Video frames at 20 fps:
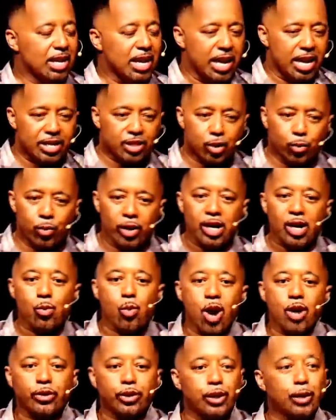Is it really
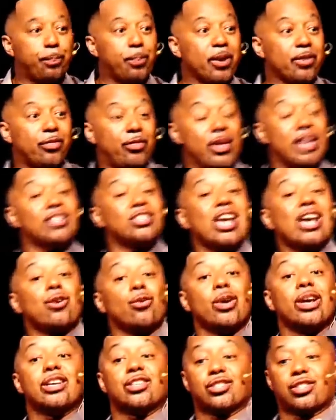worth it to put this at
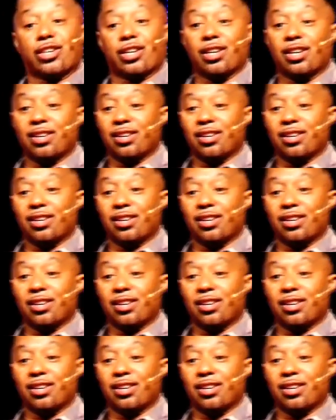risk